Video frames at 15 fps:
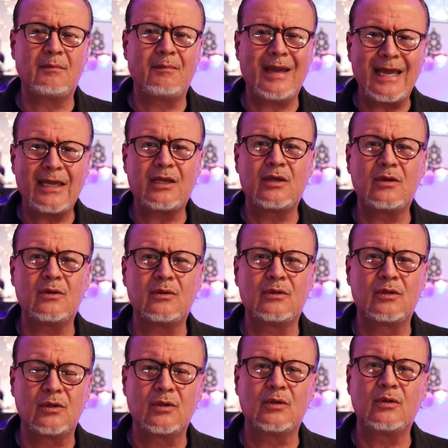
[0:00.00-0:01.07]
make you
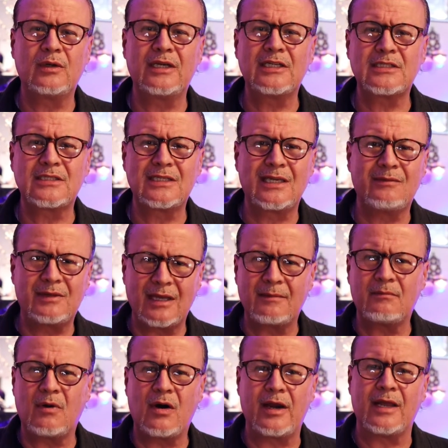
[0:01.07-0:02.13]
do is give
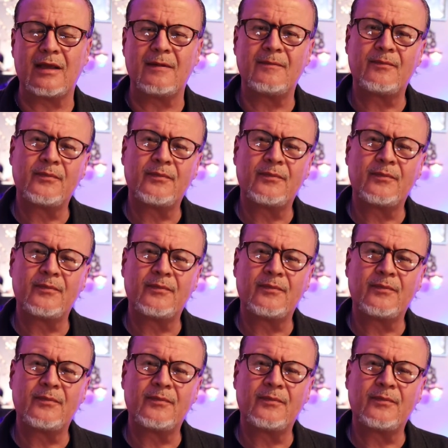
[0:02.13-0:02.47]
them money.